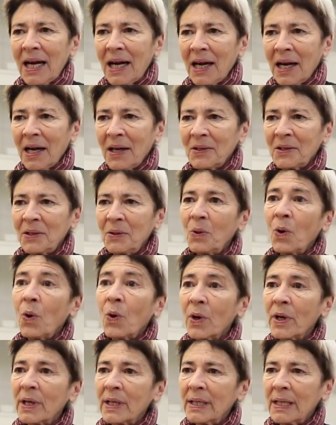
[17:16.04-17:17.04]
how do you
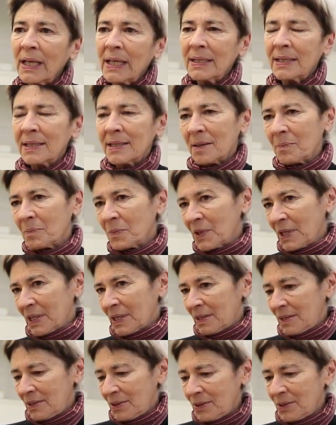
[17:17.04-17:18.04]
organize
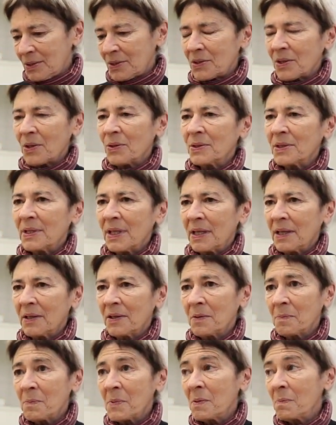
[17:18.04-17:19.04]
something to show to
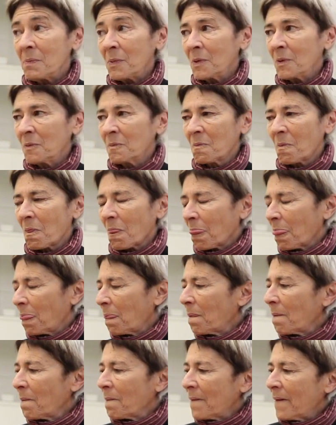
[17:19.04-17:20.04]
other people?
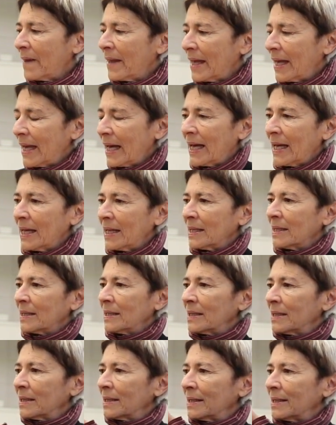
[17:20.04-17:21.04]
And
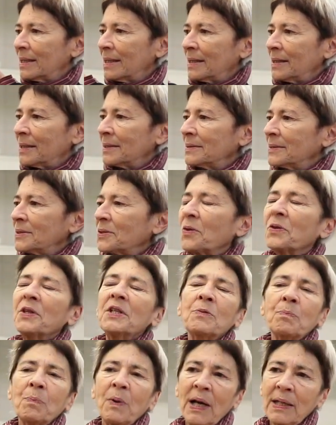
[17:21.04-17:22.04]
so
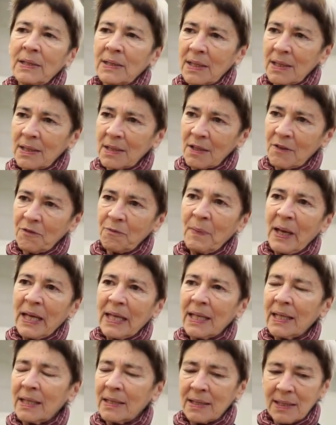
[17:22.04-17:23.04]
this process of
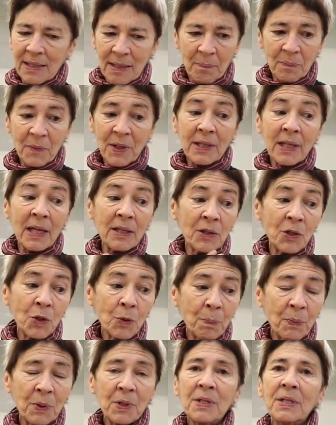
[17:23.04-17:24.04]
making something that you
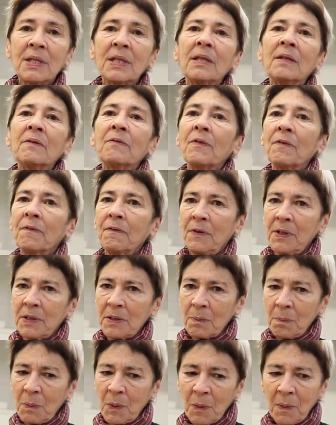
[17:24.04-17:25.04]
perceive
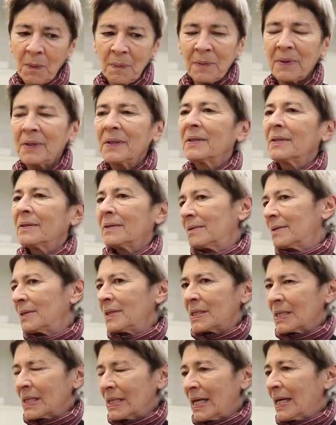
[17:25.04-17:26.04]
visible
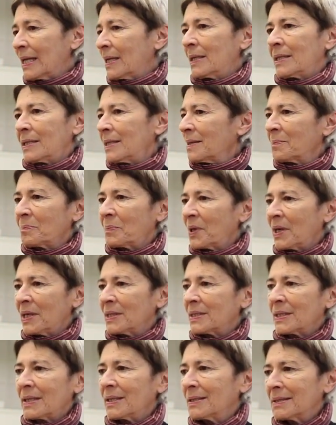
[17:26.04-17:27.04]
is an editing
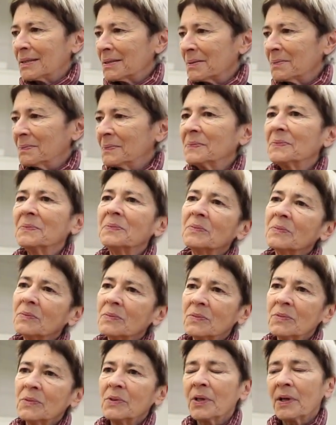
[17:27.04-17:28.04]
process.
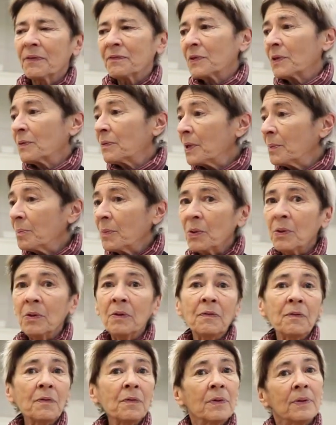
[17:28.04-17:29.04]
You have to remove